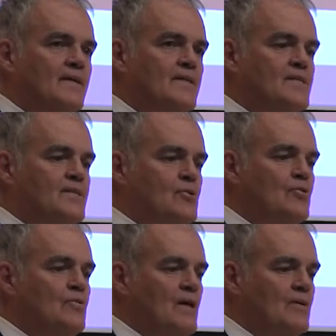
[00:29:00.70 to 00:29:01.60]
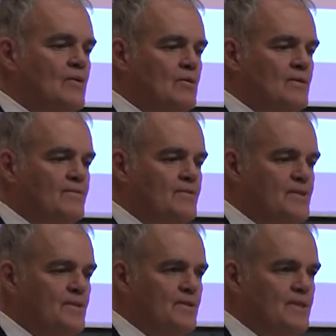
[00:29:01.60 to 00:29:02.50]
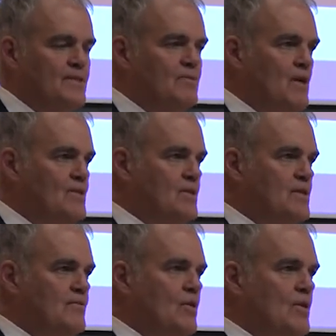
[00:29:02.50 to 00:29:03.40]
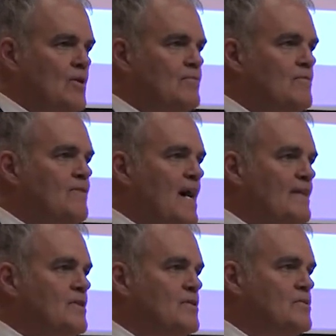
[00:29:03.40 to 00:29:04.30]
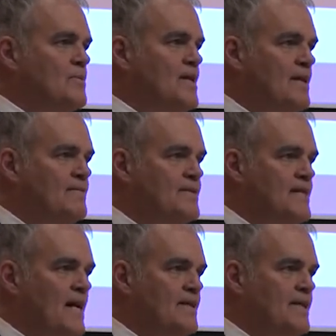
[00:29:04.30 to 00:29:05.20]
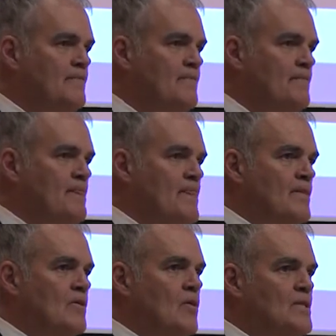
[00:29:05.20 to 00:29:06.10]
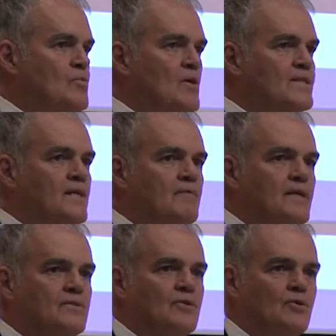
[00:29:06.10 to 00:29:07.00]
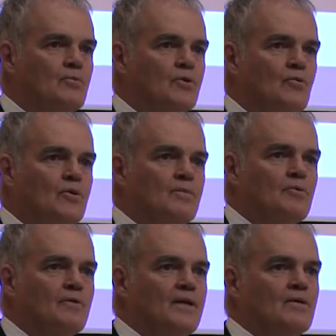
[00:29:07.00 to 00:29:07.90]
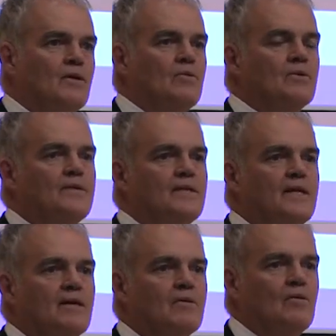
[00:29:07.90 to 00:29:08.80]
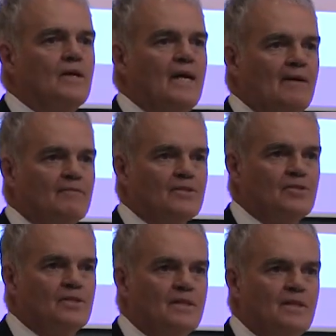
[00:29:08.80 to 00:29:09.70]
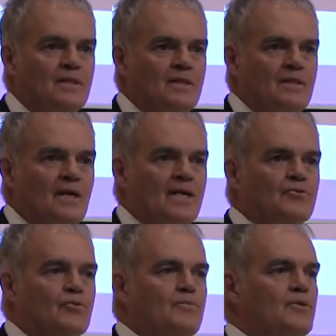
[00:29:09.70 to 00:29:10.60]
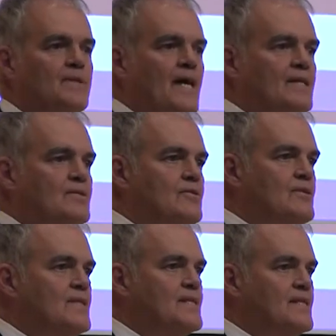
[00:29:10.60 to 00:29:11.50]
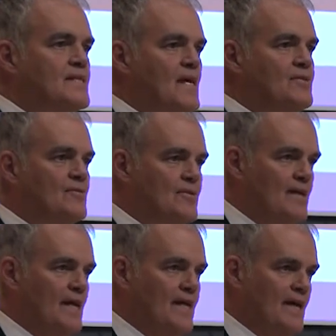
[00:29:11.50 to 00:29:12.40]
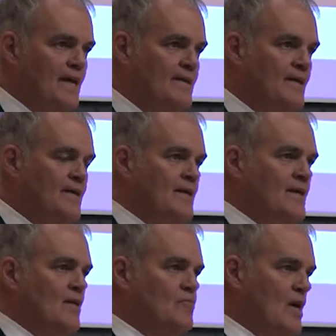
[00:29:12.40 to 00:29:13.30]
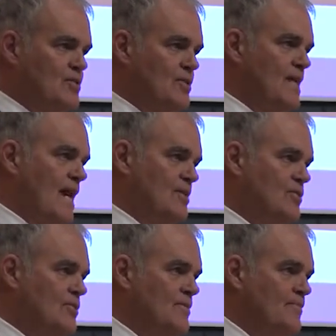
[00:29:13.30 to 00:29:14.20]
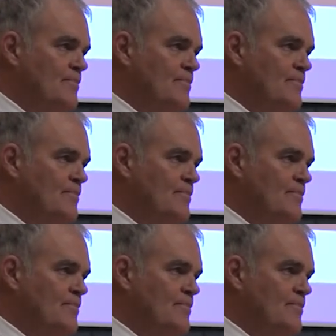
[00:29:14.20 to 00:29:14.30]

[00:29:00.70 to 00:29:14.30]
these 2 Alcoa facilities in Russia have gone over 5 years without a fatality. Their lost workday rate and total recordable rate are lower than the Alcoa average. I attribute that to the successor that I had, a Russian national,